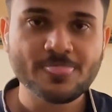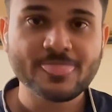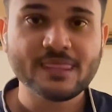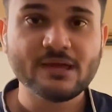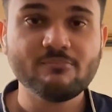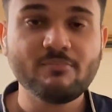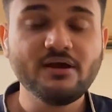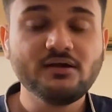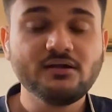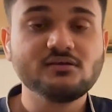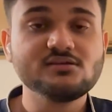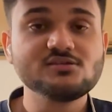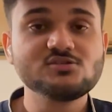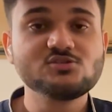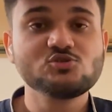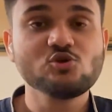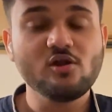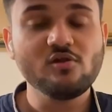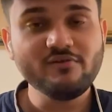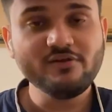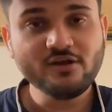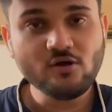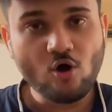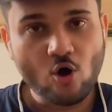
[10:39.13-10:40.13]
But
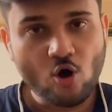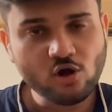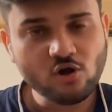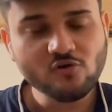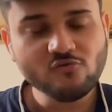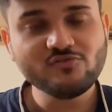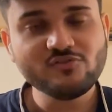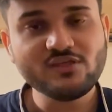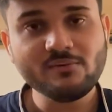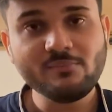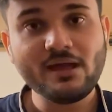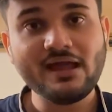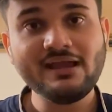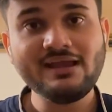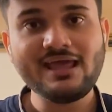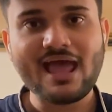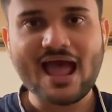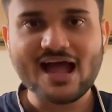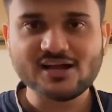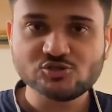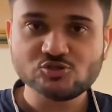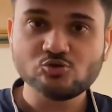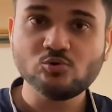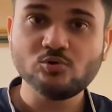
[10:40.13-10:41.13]
solving all of them and
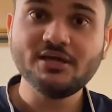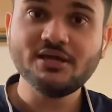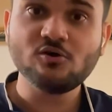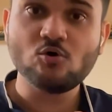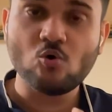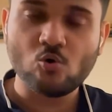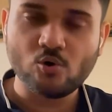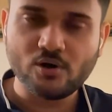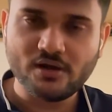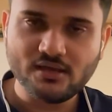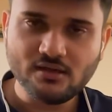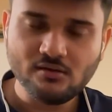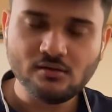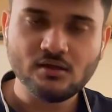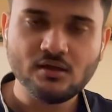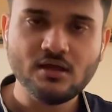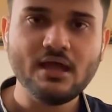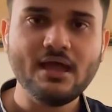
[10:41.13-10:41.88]
actually coding